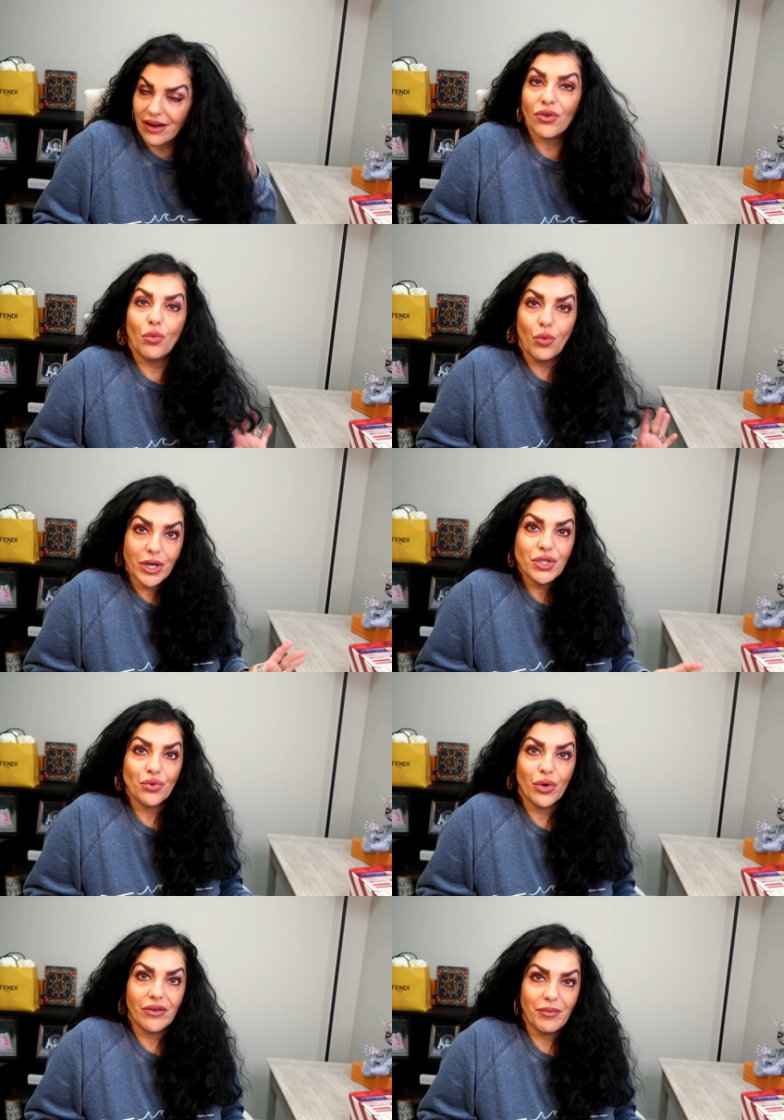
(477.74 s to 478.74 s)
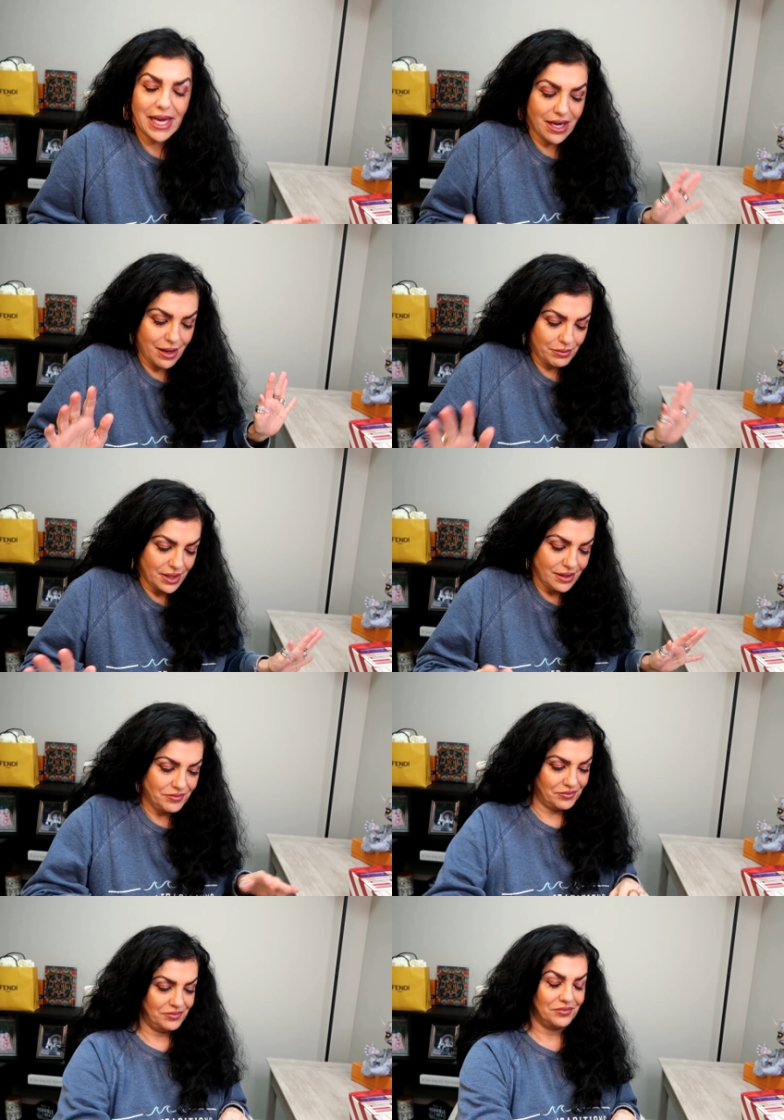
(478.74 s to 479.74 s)
I have one drawer of makeup.
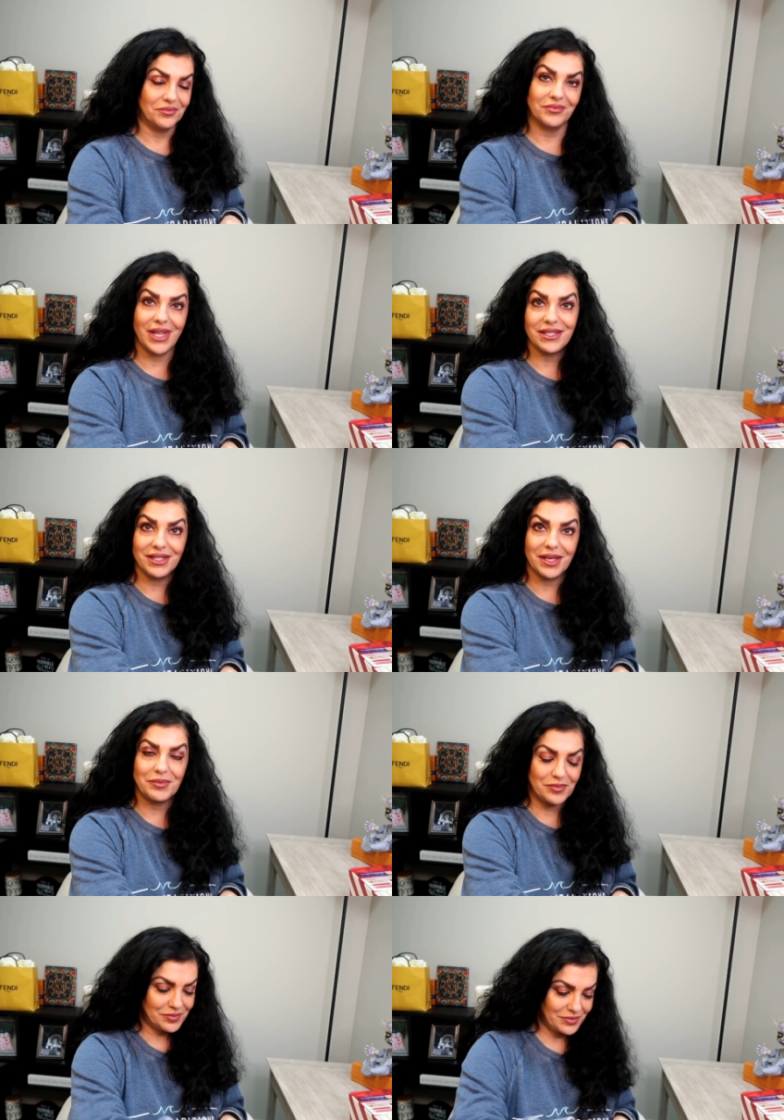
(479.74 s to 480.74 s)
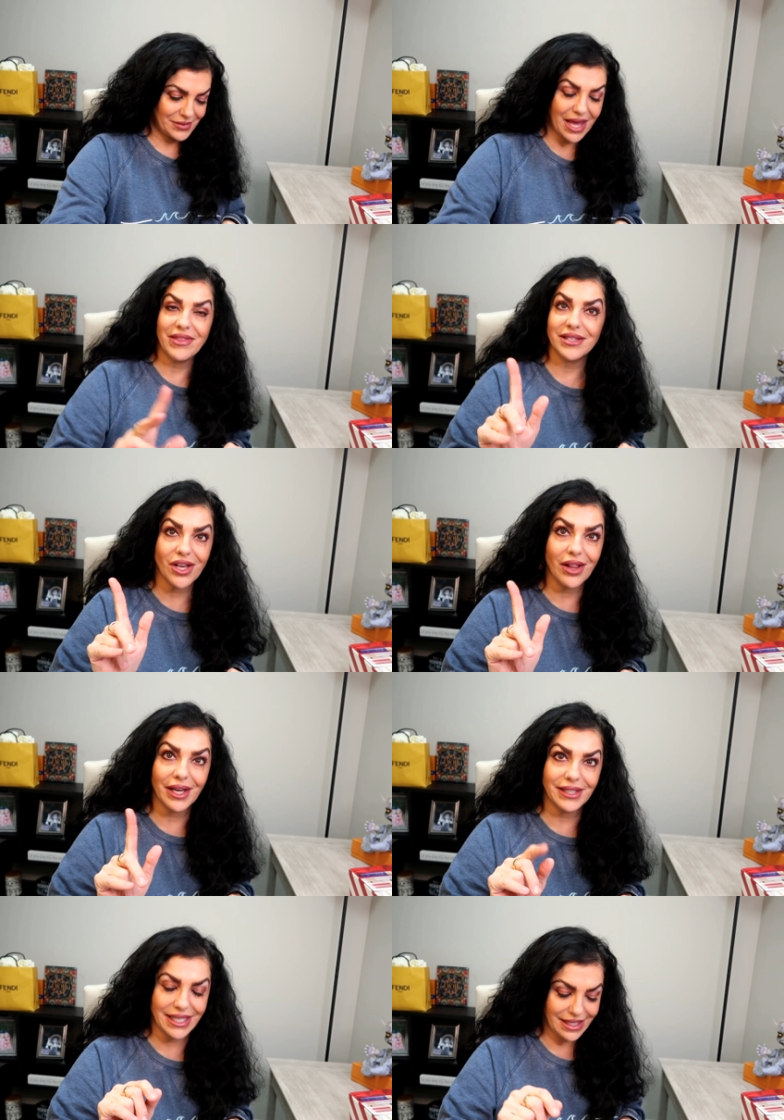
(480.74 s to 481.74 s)
That's it. And that's all
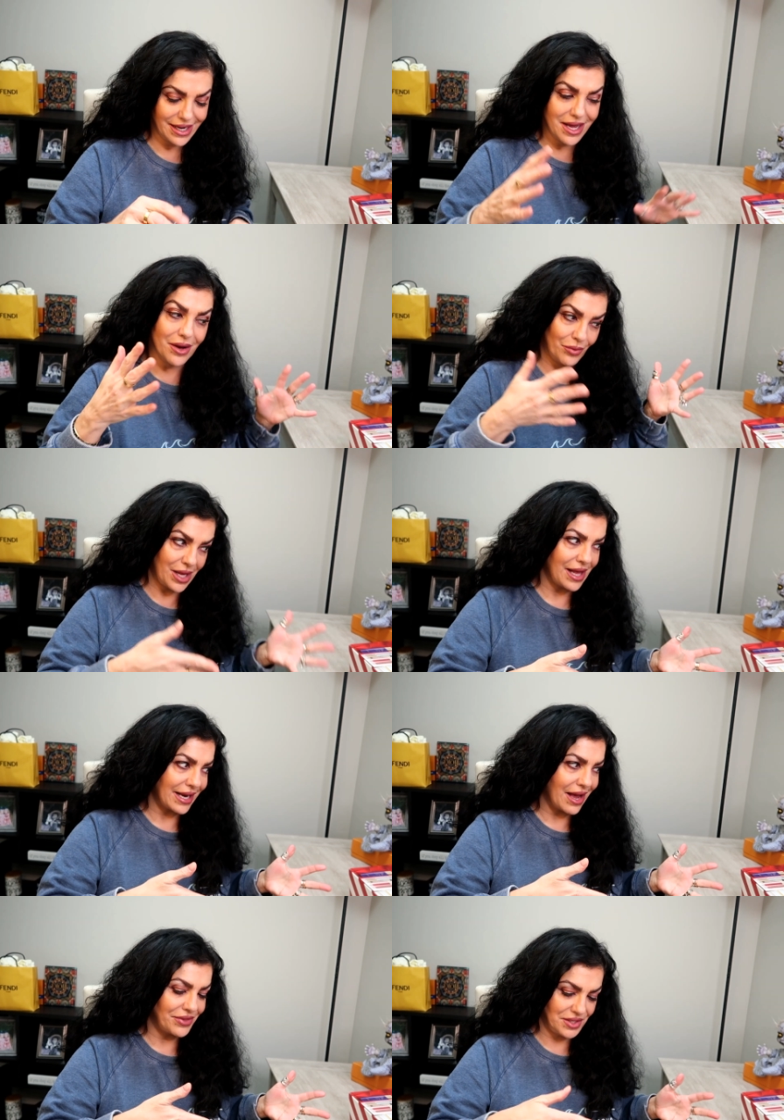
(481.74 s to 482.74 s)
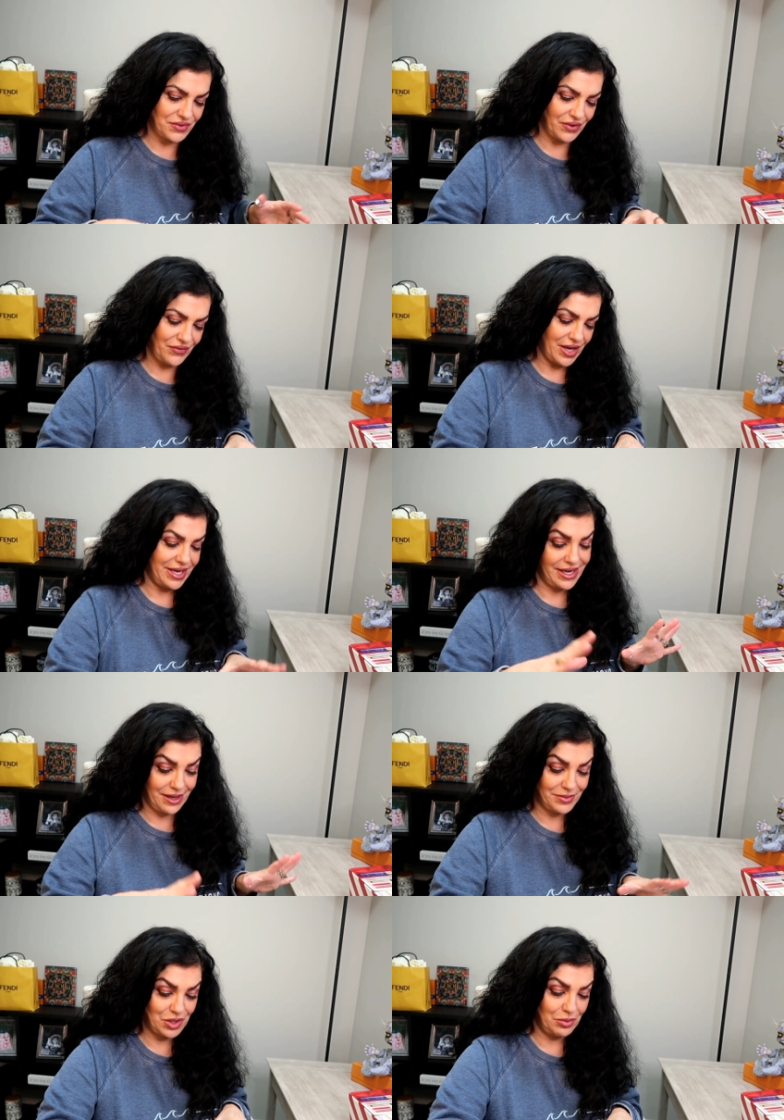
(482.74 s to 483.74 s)
I need. Well, I got this for fun and I'm